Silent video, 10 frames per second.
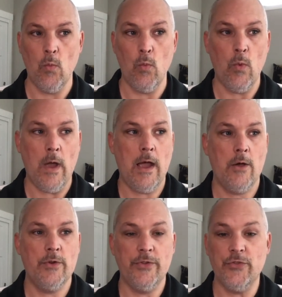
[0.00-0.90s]

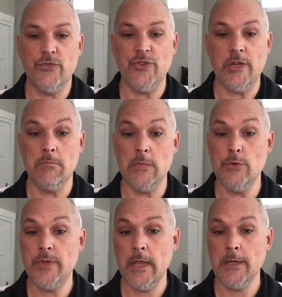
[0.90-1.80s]
how does a gene
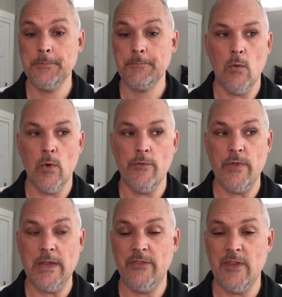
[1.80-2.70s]
mutate? What
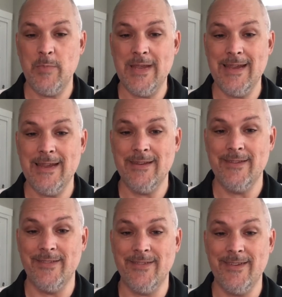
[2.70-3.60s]
VCP
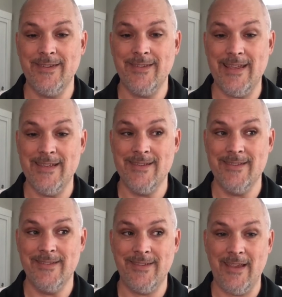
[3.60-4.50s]
disease
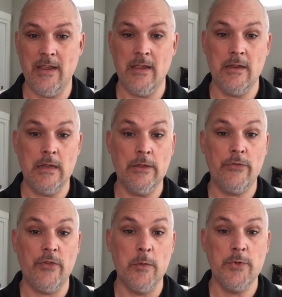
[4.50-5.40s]
is and its
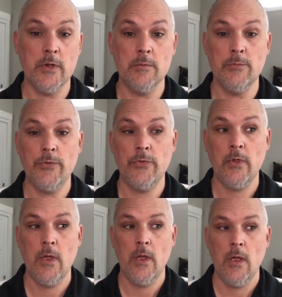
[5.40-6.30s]
symptoms?
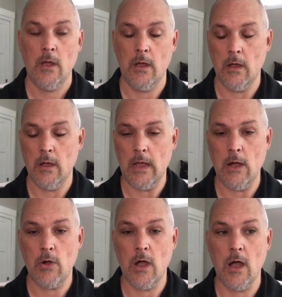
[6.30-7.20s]

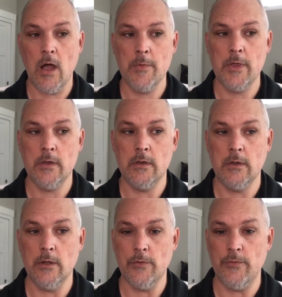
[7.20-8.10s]
How
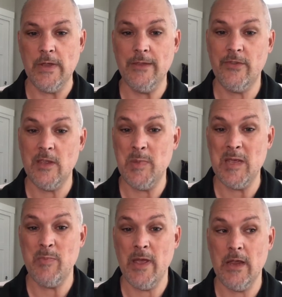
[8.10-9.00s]
common
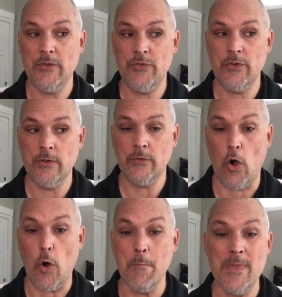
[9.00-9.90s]
VCP patients
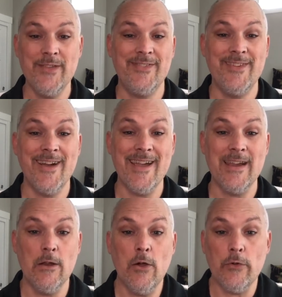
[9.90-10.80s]
are
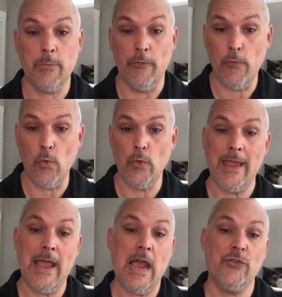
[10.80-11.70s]
misdiagnosed before
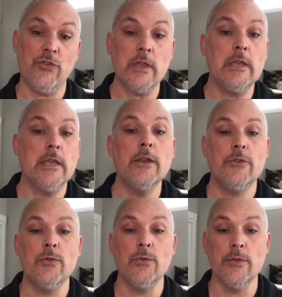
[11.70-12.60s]
they actually get
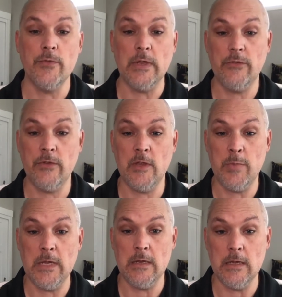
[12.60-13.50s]
to the
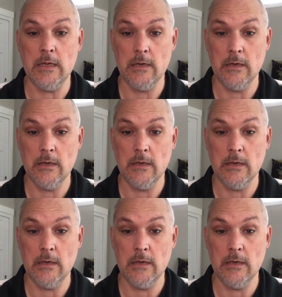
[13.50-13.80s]
VCP